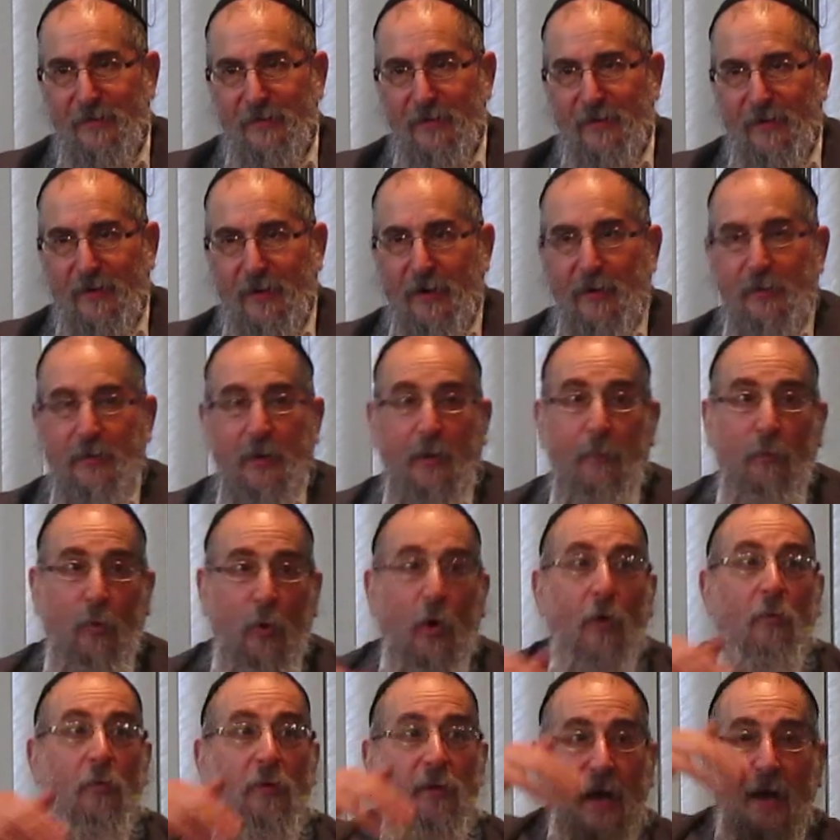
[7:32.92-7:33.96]
Number
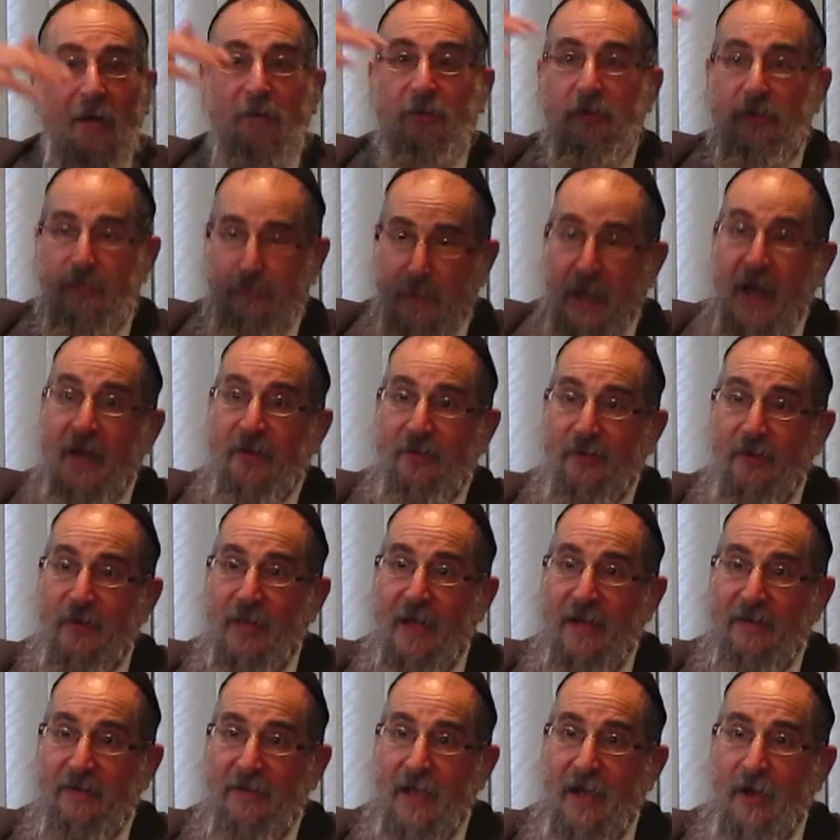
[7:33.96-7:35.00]
one, we got back to
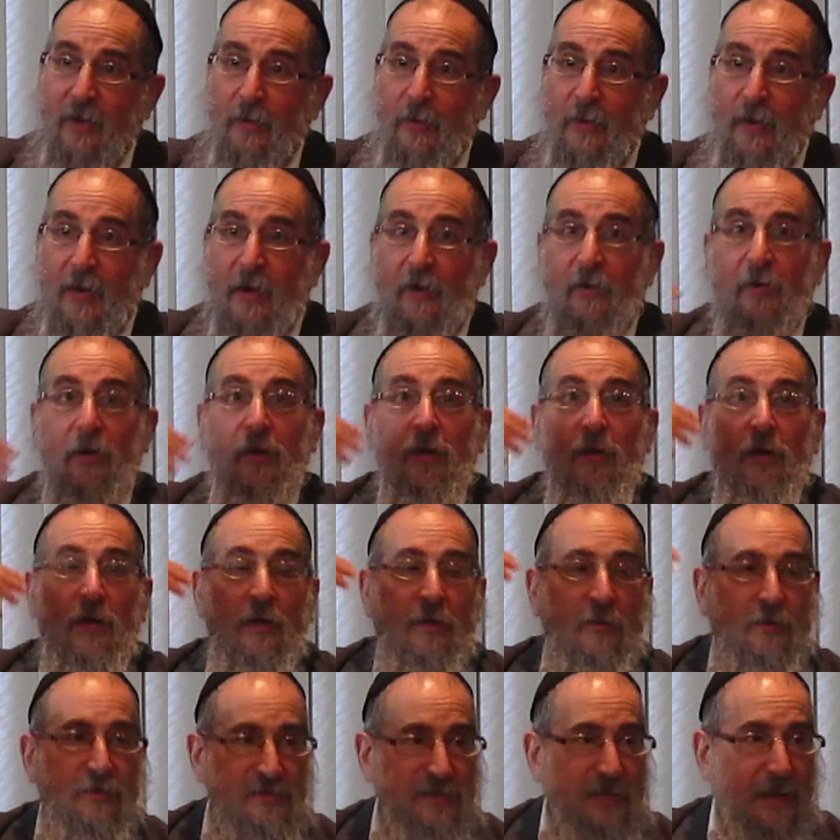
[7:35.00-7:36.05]
that town there,
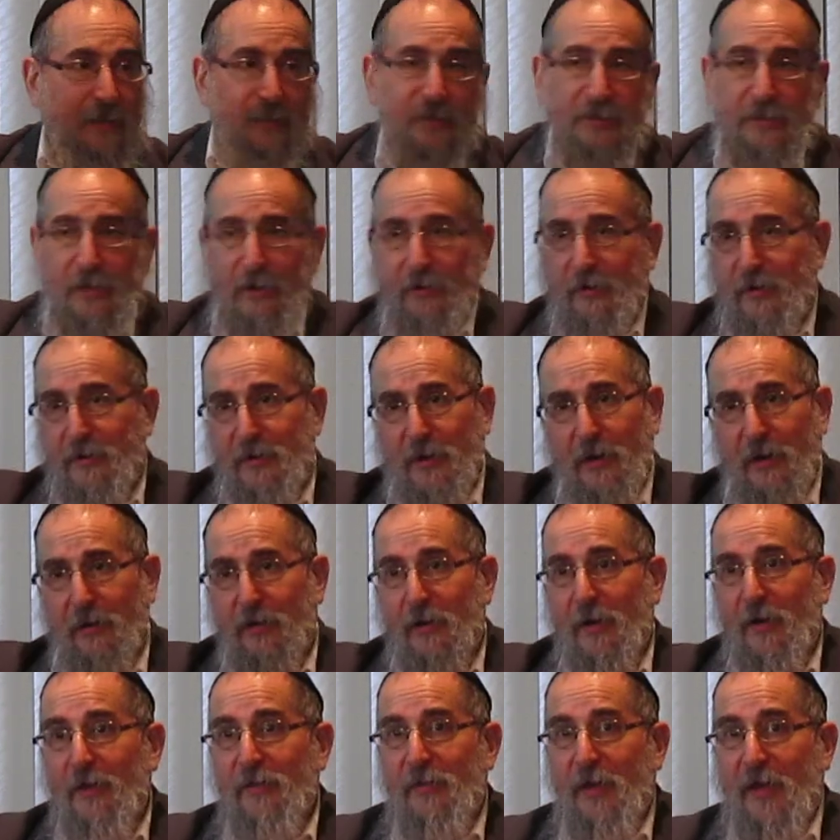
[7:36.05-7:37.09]
the cemetery
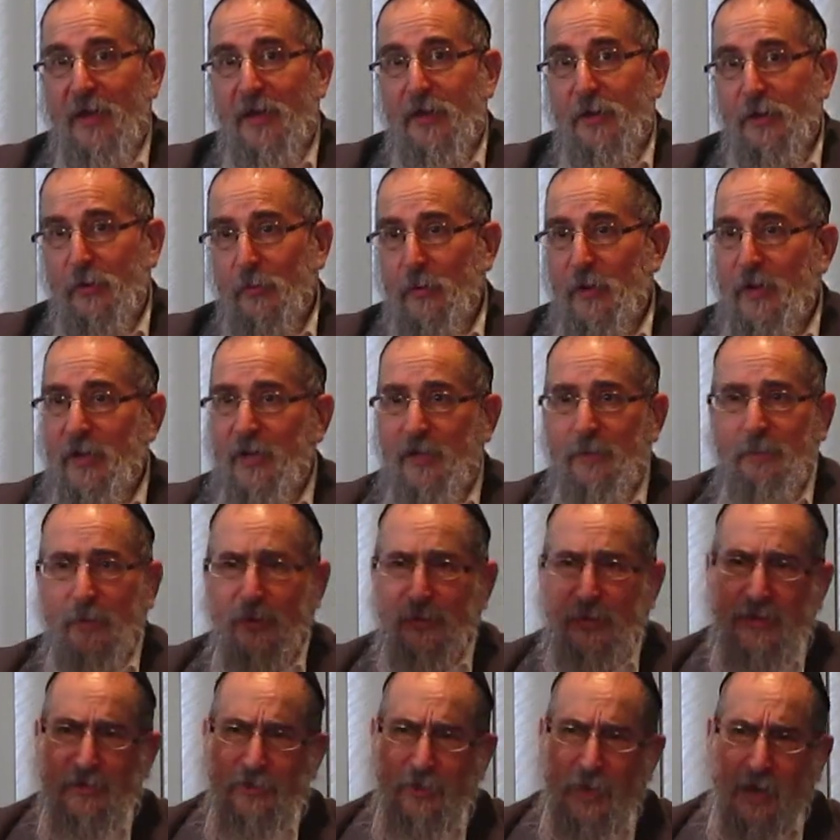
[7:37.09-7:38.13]
there. They agreed, but
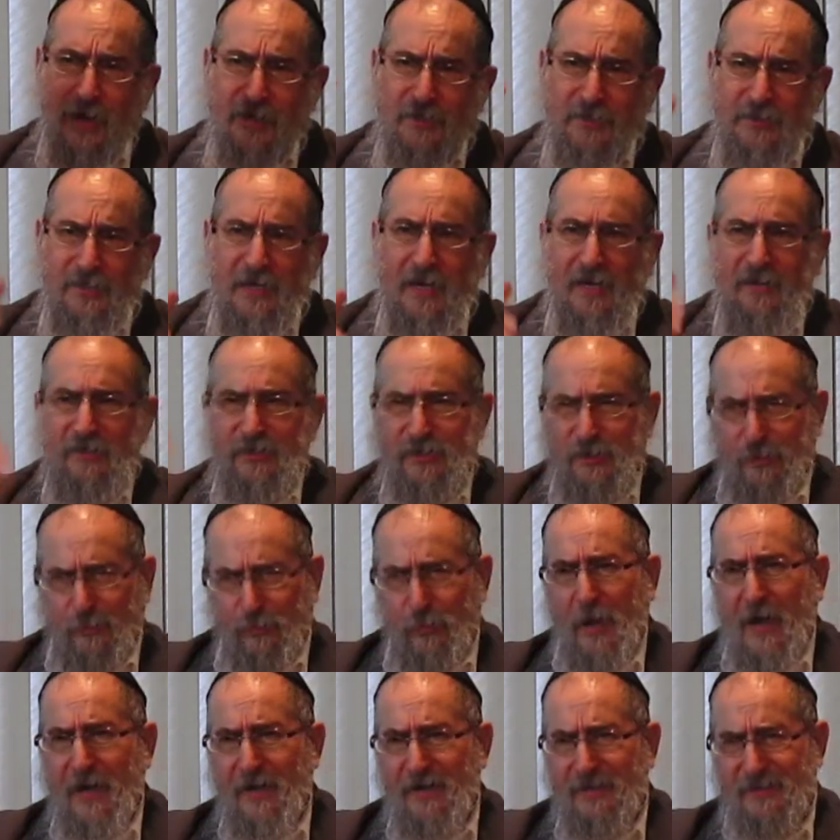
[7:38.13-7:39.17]
they charged extra
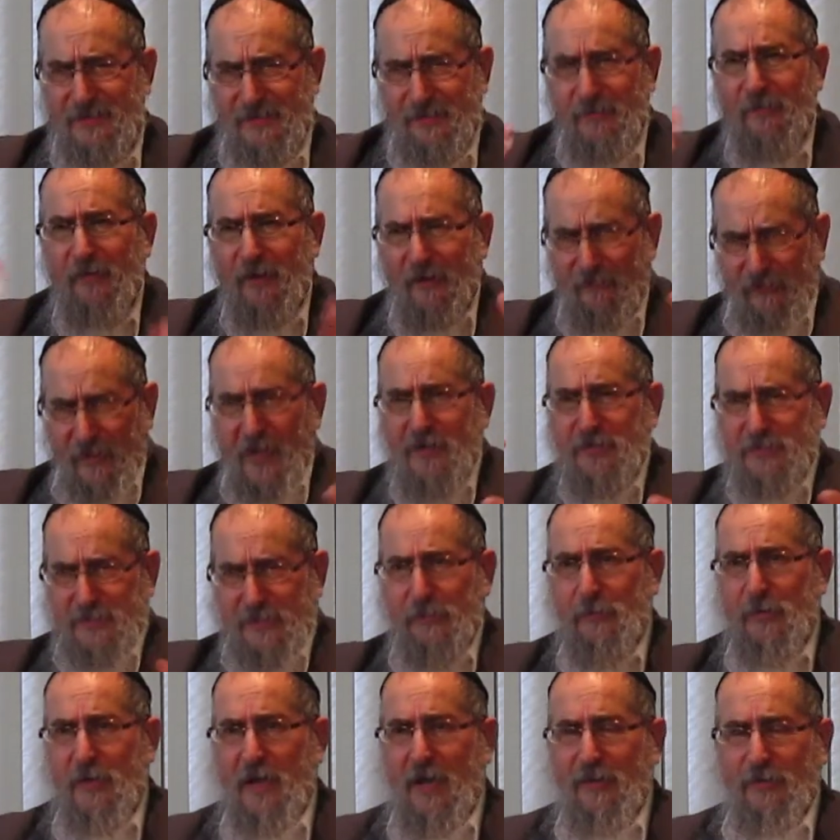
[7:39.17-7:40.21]
price. Eventually,
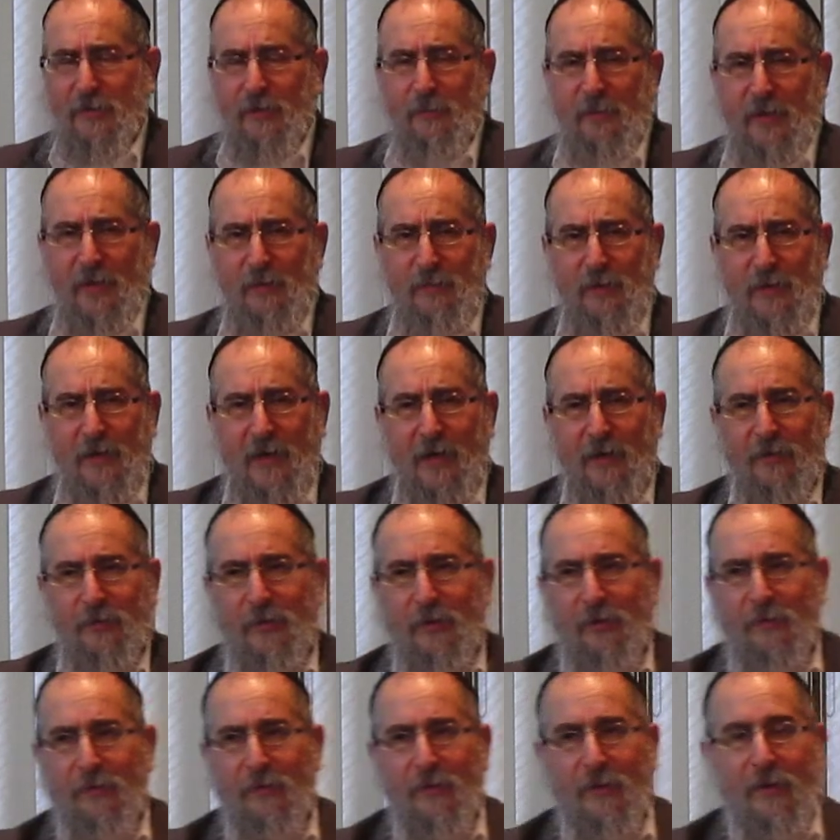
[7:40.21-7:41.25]
we got the baby out,
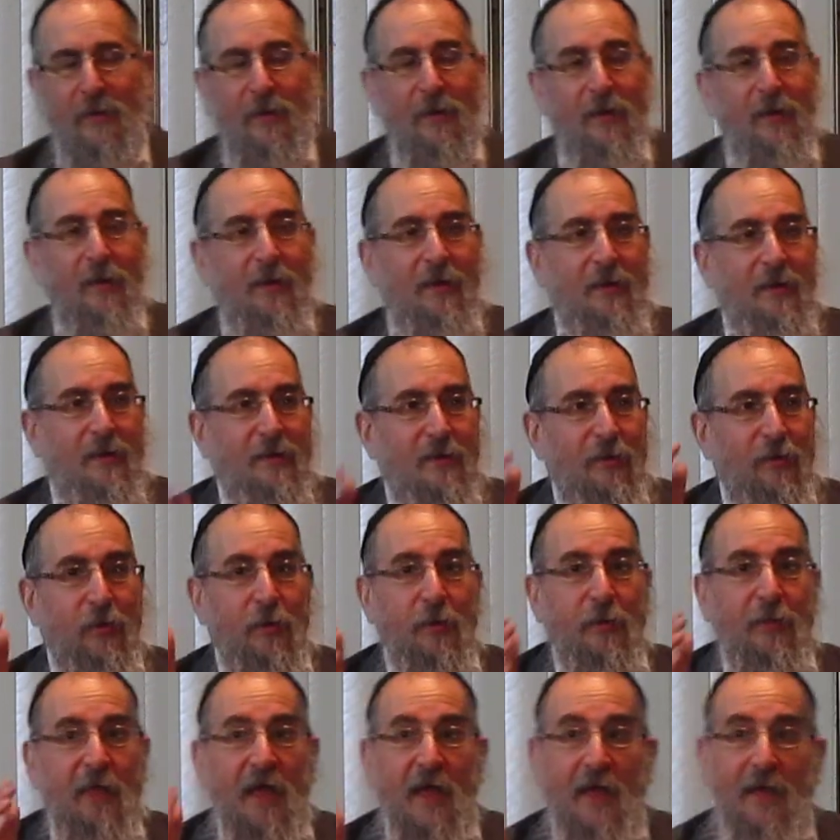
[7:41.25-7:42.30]
though.
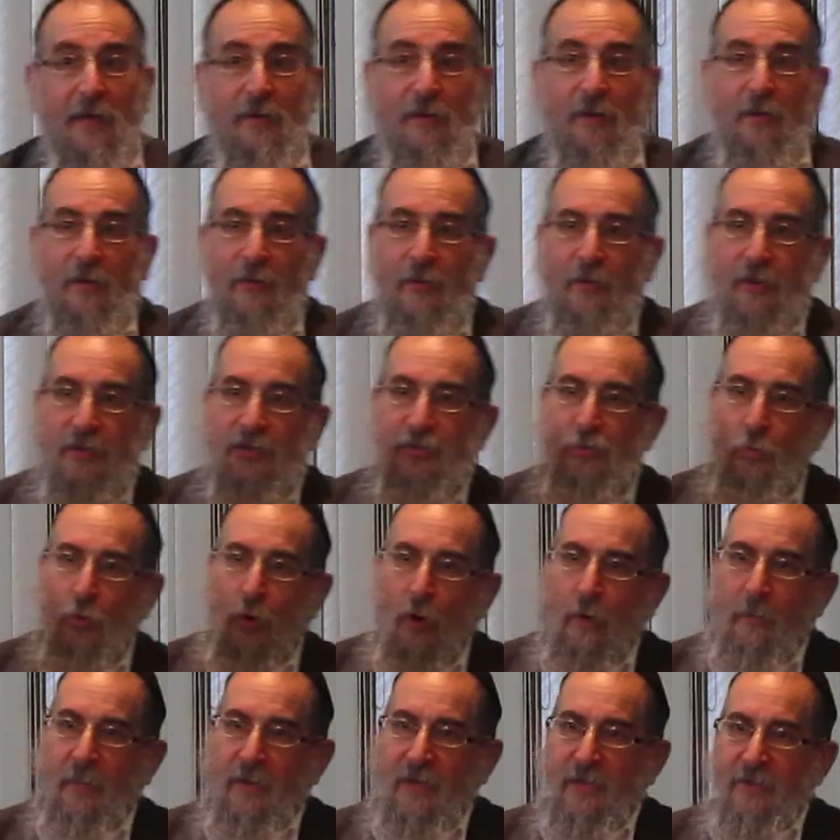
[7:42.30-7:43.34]
Then this
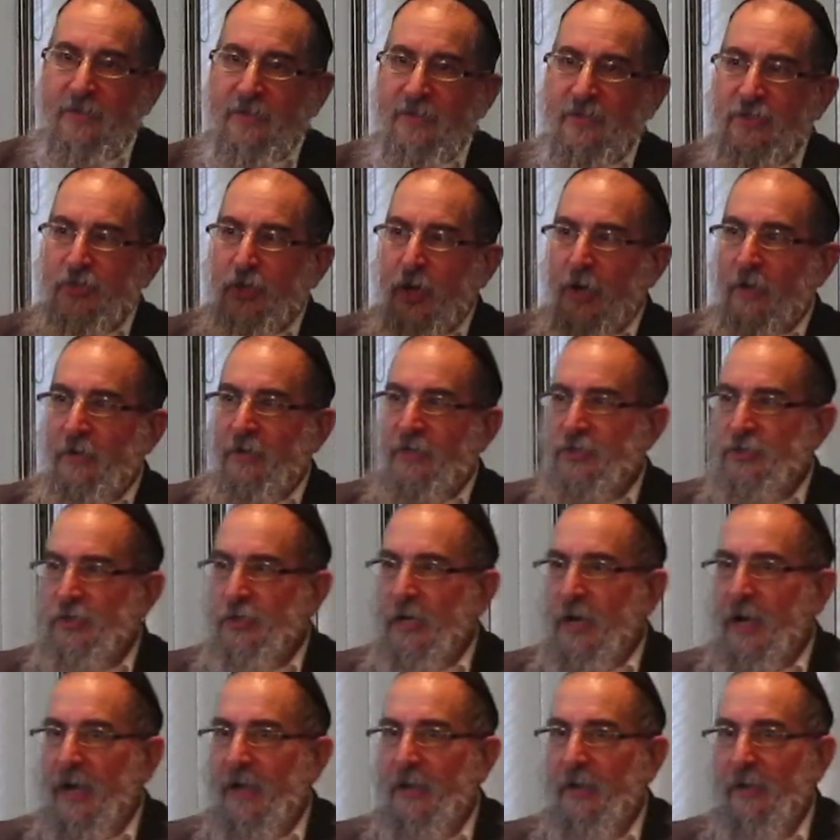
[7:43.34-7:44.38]
woman's youngest
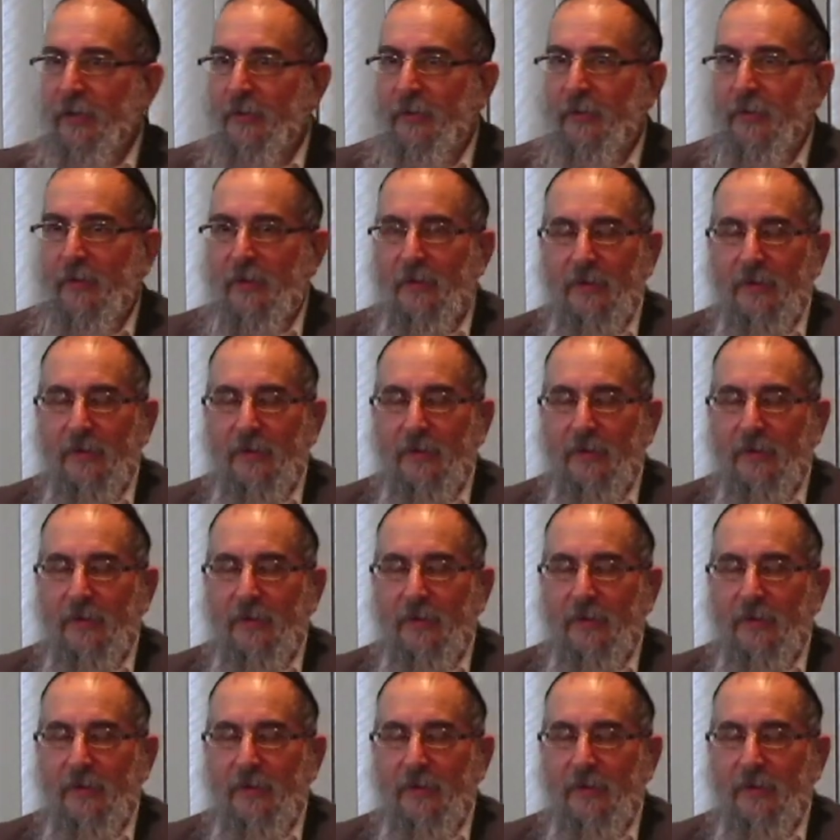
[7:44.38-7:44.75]
child